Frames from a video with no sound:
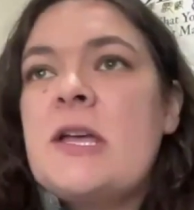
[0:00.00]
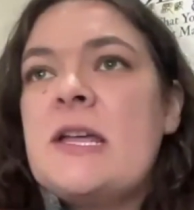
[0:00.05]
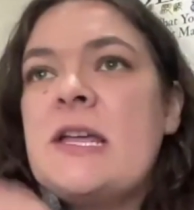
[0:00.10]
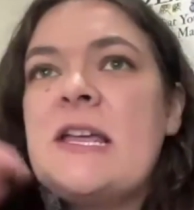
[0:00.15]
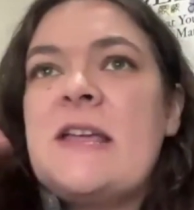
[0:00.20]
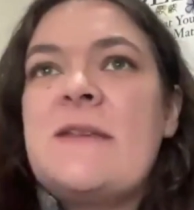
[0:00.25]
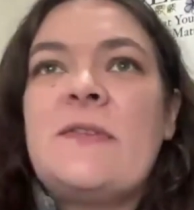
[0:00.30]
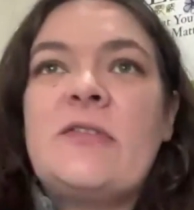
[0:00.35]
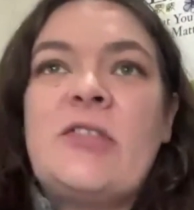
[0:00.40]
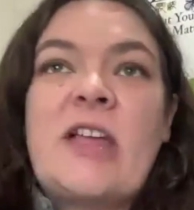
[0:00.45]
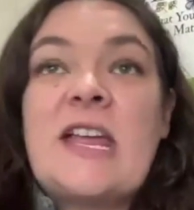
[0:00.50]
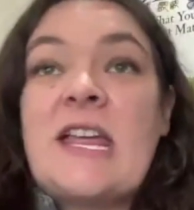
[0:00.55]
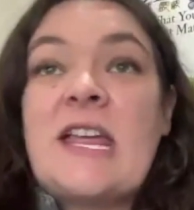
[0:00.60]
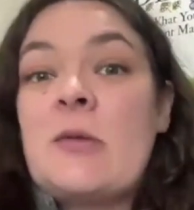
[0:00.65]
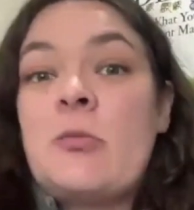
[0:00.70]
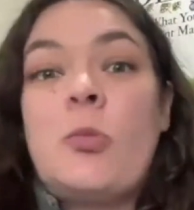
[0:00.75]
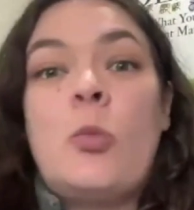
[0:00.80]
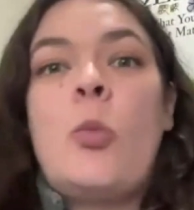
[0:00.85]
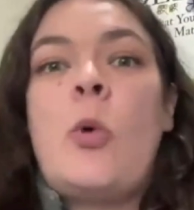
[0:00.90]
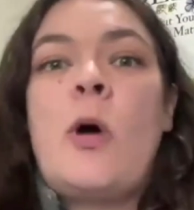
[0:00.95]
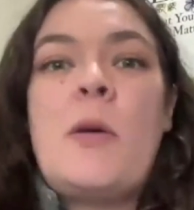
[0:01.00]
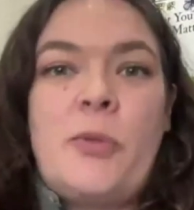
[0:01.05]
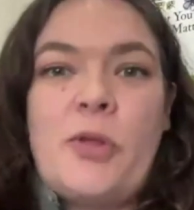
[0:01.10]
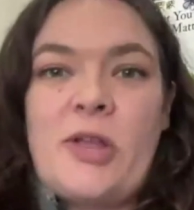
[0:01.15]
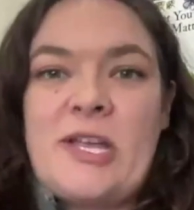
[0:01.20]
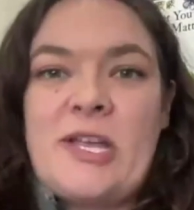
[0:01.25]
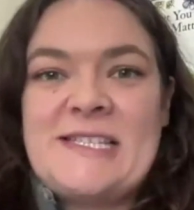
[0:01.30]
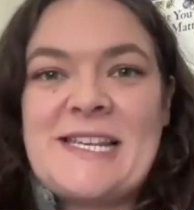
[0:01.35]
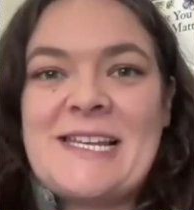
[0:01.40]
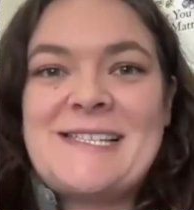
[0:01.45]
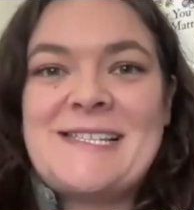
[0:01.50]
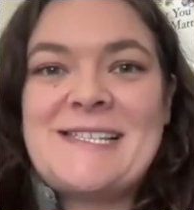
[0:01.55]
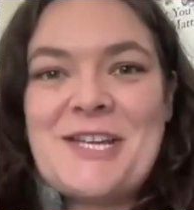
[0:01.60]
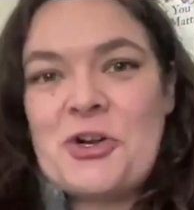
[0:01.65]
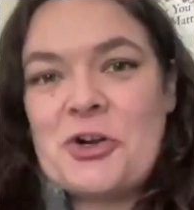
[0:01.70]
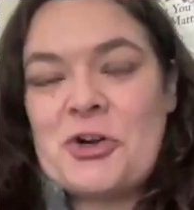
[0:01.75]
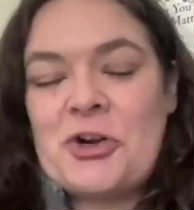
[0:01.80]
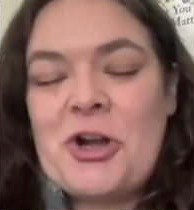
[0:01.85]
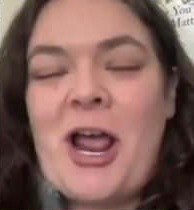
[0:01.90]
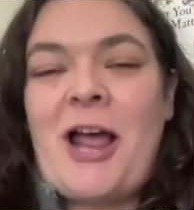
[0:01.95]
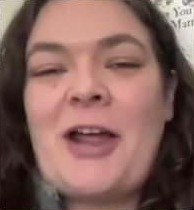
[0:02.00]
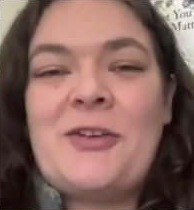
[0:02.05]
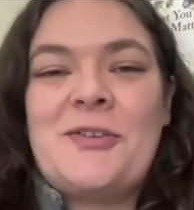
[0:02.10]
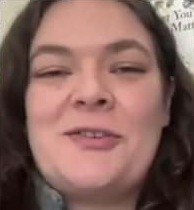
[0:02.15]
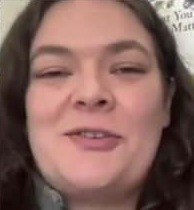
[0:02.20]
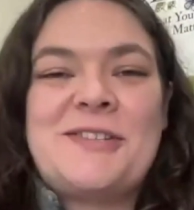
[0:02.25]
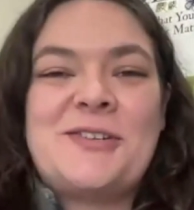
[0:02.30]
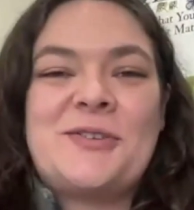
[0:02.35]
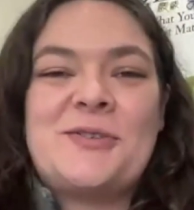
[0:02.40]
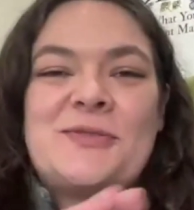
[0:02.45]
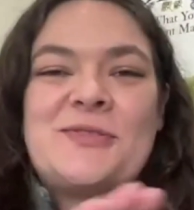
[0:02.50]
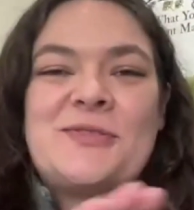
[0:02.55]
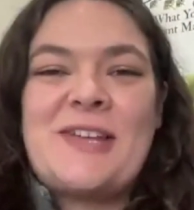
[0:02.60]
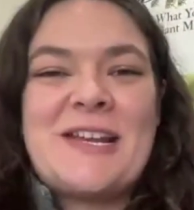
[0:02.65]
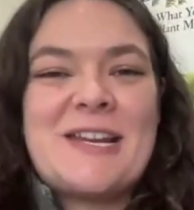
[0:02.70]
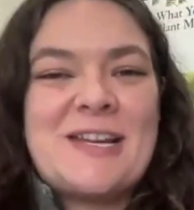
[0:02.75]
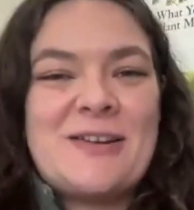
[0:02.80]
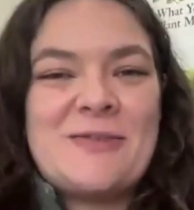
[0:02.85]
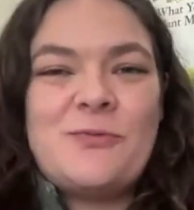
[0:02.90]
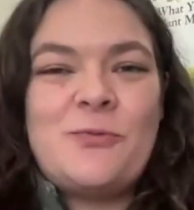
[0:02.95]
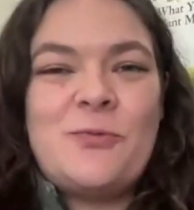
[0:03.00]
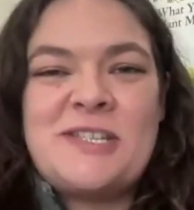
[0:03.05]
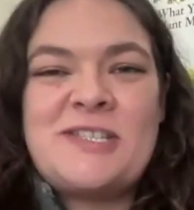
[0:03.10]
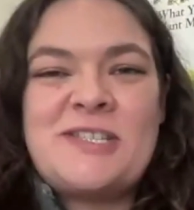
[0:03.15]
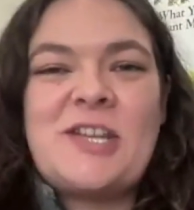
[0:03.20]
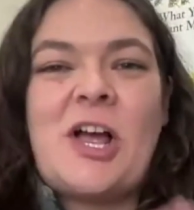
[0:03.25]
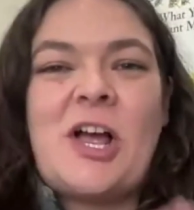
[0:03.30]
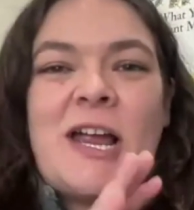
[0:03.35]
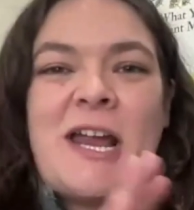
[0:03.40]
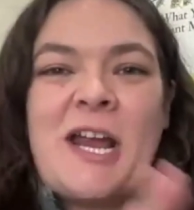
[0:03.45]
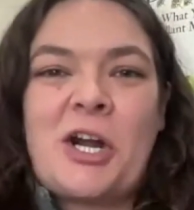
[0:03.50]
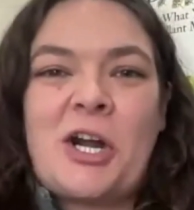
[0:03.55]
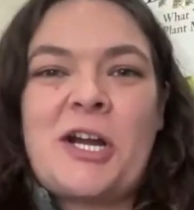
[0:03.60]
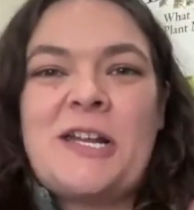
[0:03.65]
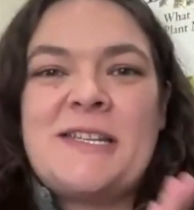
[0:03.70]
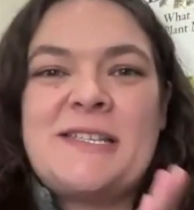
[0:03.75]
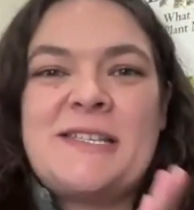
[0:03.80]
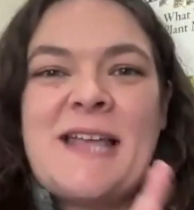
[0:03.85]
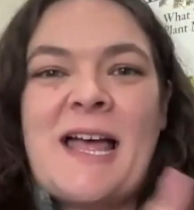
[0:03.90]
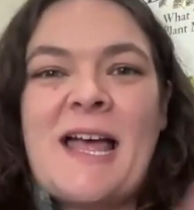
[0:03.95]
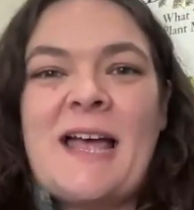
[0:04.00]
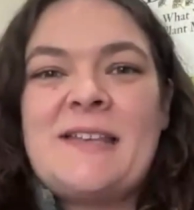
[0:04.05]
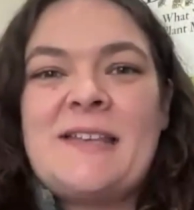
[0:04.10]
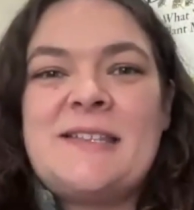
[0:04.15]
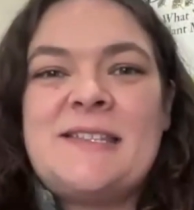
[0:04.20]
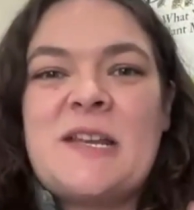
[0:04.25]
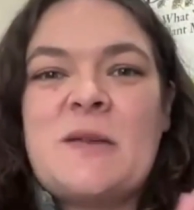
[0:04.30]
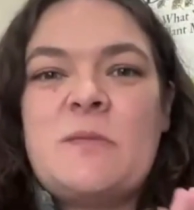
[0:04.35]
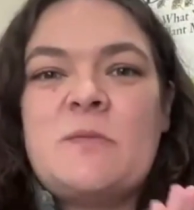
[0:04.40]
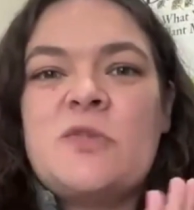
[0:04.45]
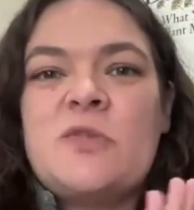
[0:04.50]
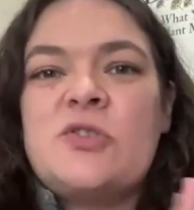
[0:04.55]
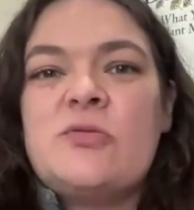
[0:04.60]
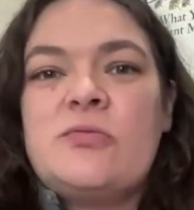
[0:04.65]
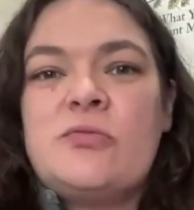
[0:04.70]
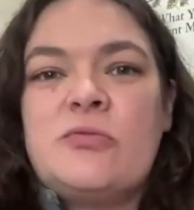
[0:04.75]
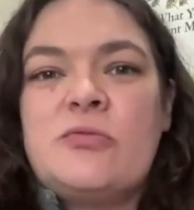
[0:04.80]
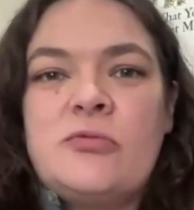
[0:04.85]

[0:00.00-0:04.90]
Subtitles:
even like in one place like Cedar Niles, there's like we saw areas that seemed